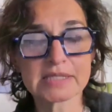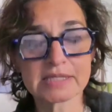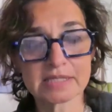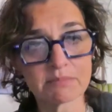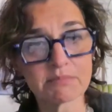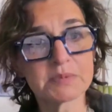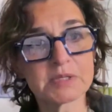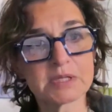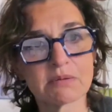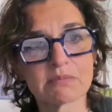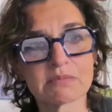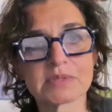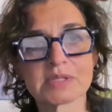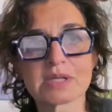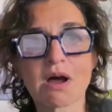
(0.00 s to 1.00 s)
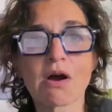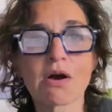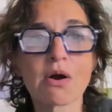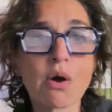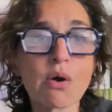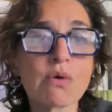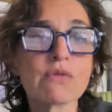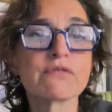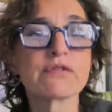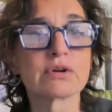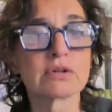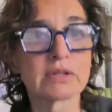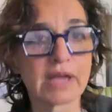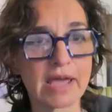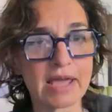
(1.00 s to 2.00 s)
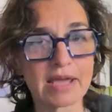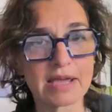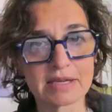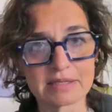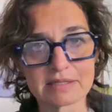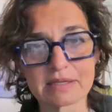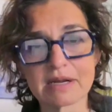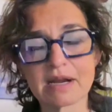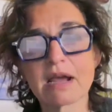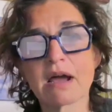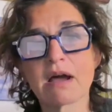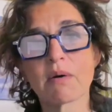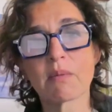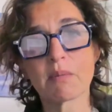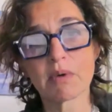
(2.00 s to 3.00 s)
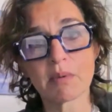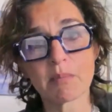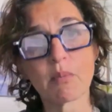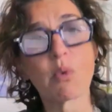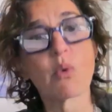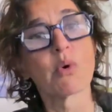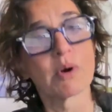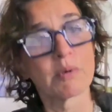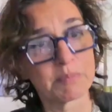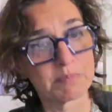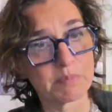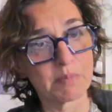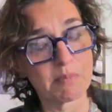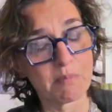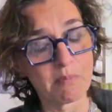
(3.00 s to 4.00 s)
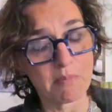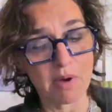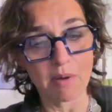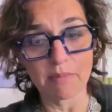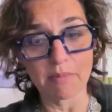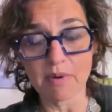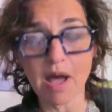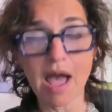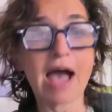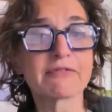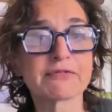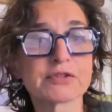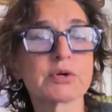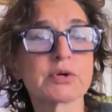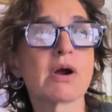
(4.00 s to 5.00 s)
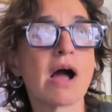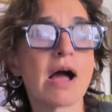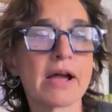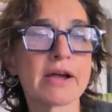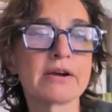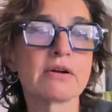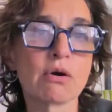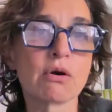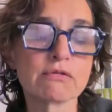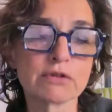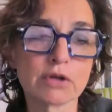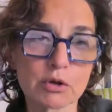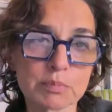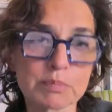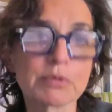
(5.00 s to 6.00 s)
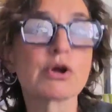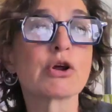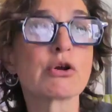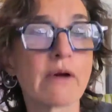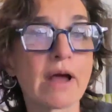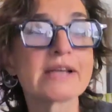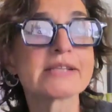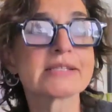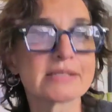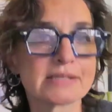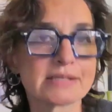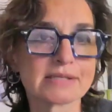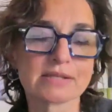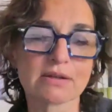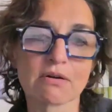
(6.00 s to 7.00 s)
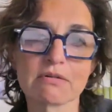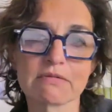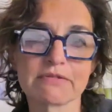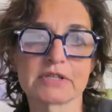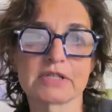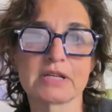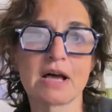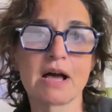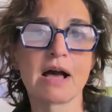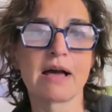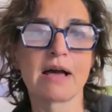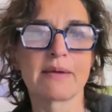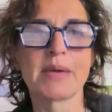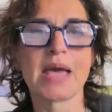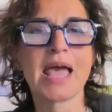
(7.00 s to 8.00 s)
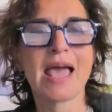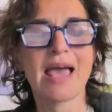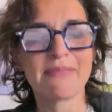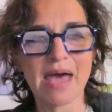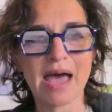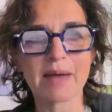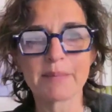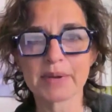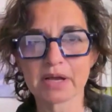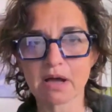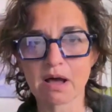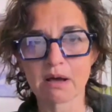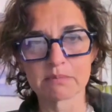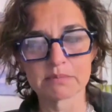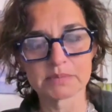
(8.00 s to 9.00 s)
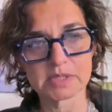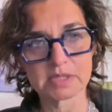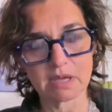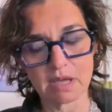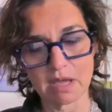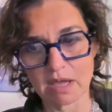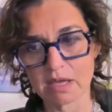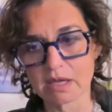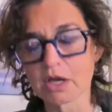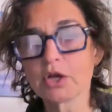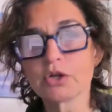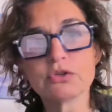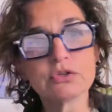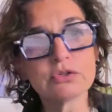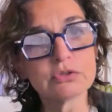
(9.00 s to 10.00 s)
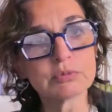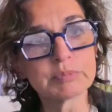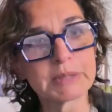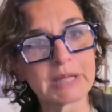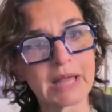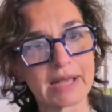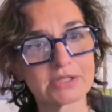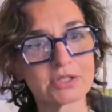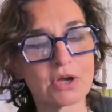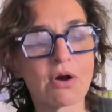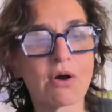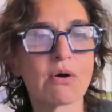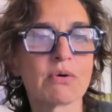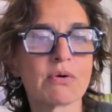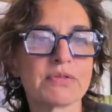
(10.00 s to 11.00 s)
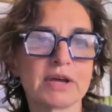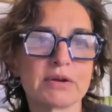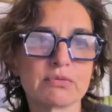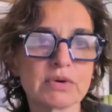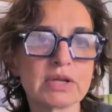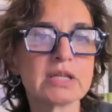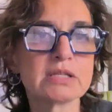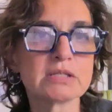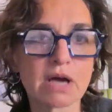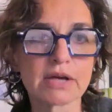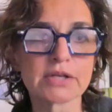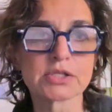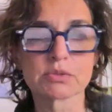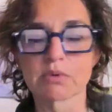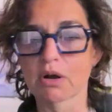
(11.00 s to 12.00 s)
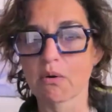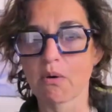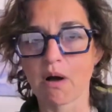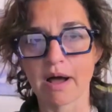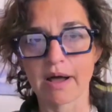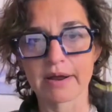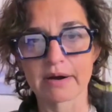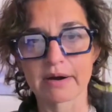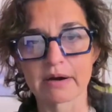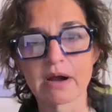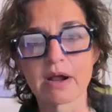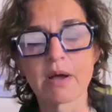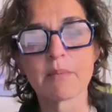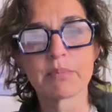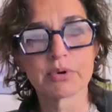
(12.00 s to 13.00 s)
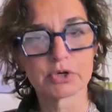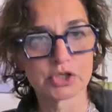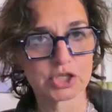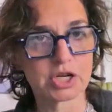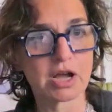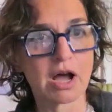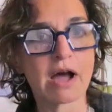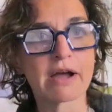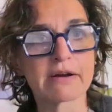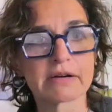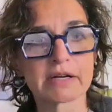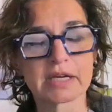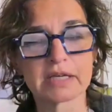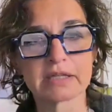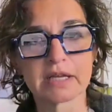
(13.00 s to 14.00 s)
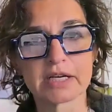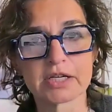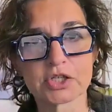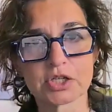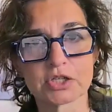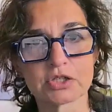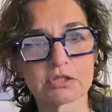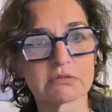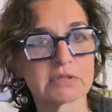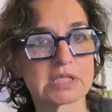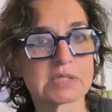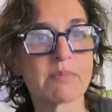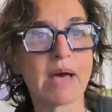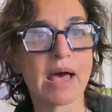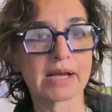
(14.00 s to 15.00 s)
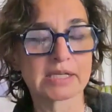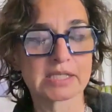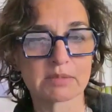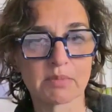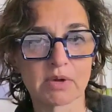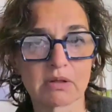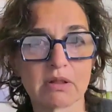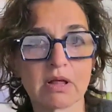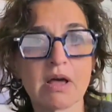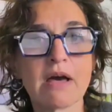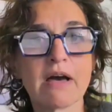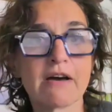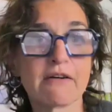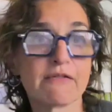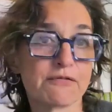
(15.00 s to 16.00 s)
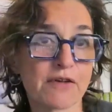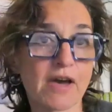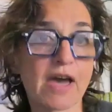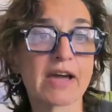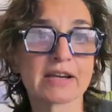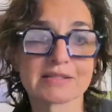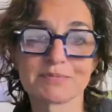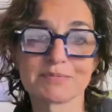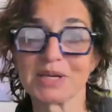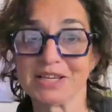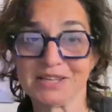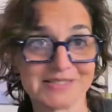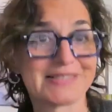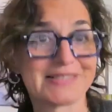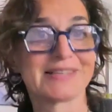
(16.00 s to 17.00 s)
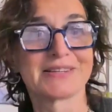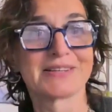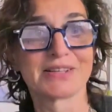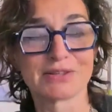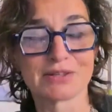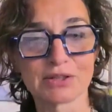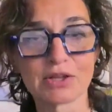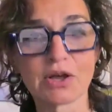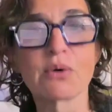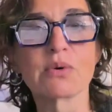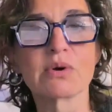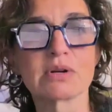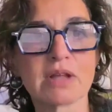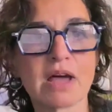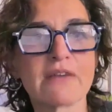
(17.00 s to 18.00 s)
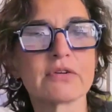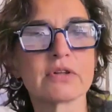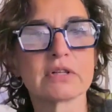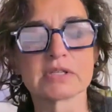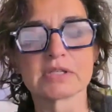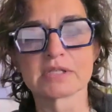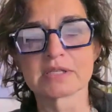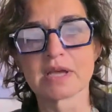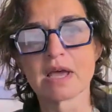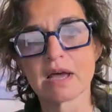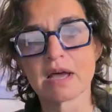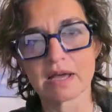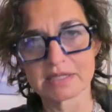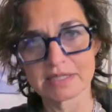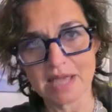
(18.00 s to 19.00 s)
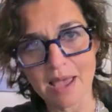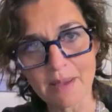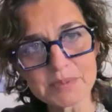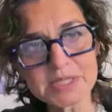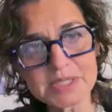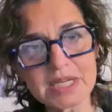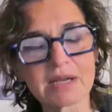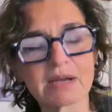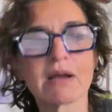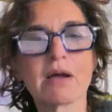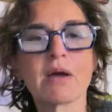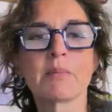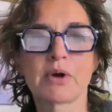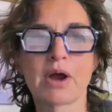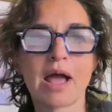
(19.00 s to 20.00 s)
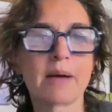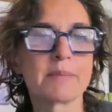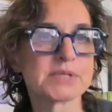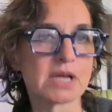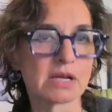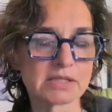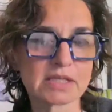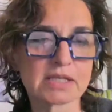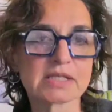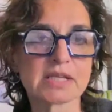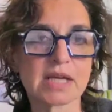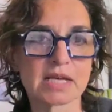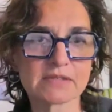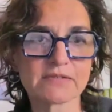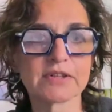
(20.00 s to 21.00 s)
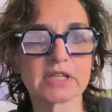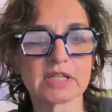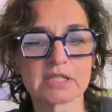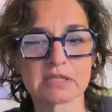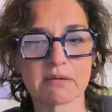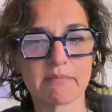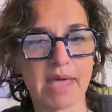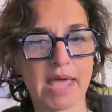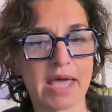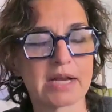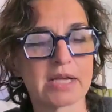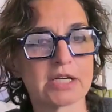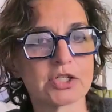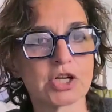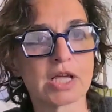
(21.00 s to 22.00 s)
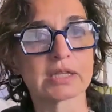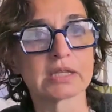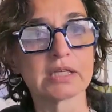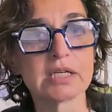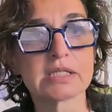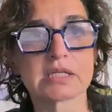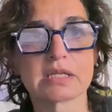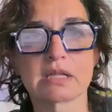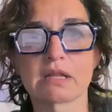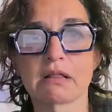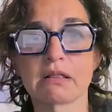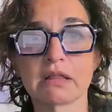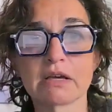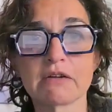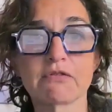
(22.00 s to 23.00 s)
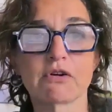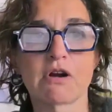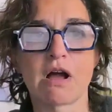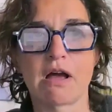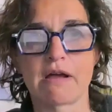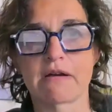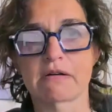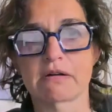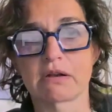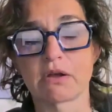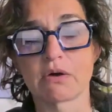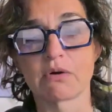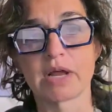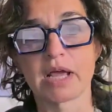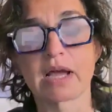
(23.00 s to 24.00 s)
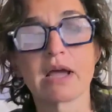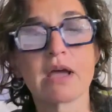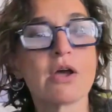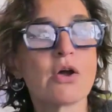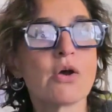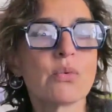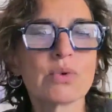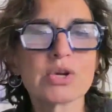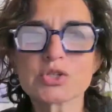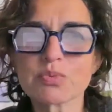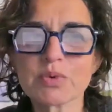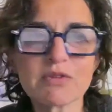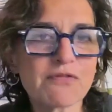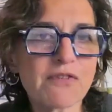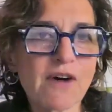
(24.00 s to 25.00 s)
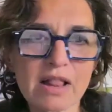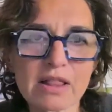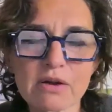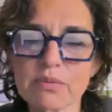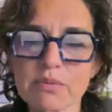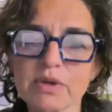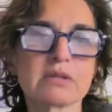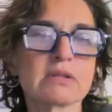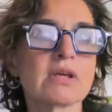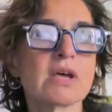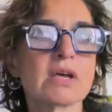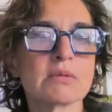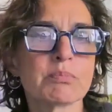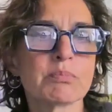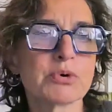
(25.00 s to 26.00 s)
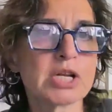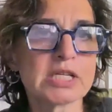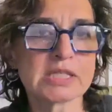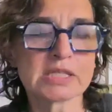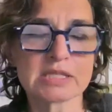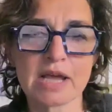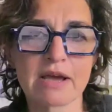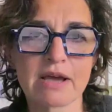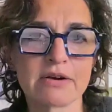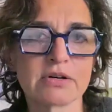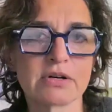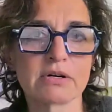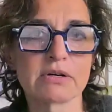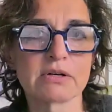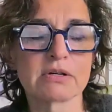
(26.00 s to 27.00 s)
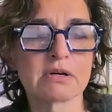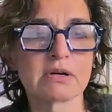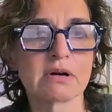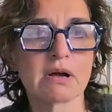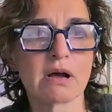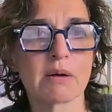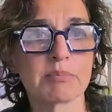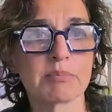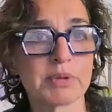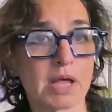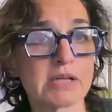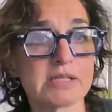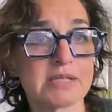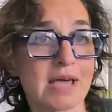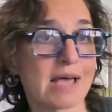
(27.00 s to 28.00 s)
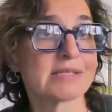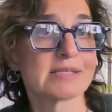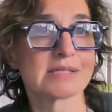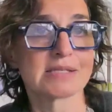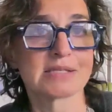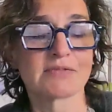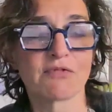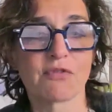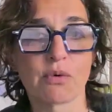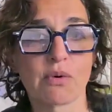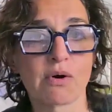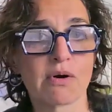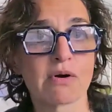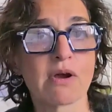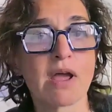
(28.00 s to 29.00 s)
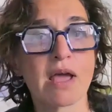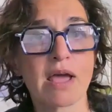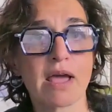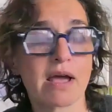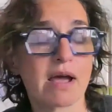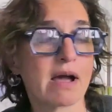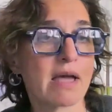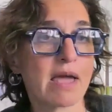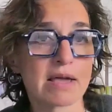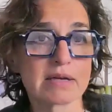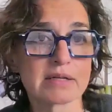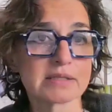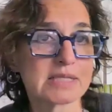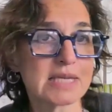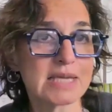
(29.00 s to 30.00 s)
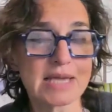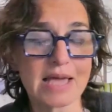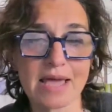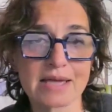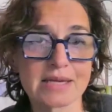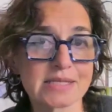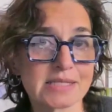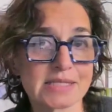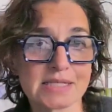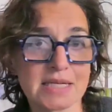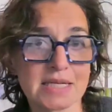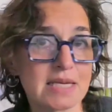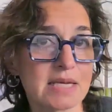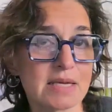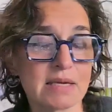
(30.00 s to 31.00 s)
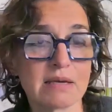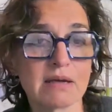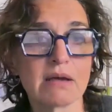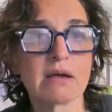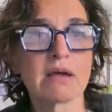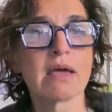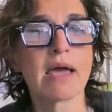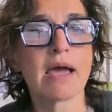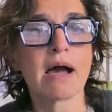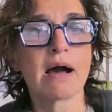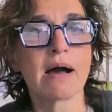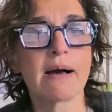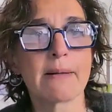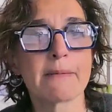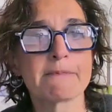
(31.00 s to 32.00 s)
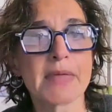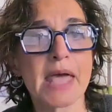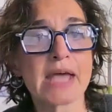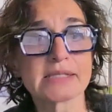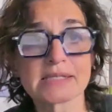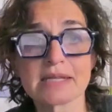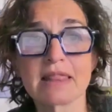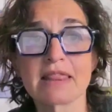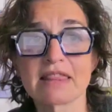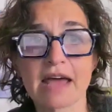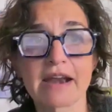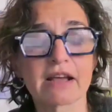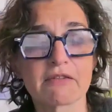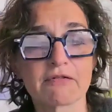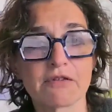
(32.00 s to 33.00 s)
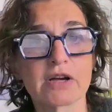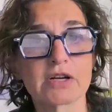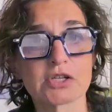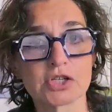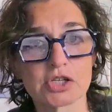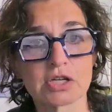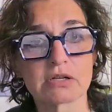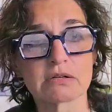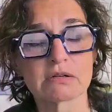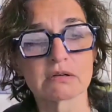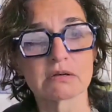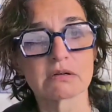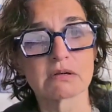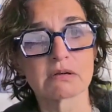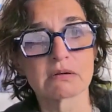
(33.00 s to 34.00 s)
symptoms are overlaid more after iron overload progresses over time, and that becomes a new plateau that really does require pushing iron chelation to its maximal effect, because the lower level is attempting, perhaps unsuccessfully, to manage at least the liver iron loading, which we follow with pretty standard blood tests for ALT, AST, and synthetic function.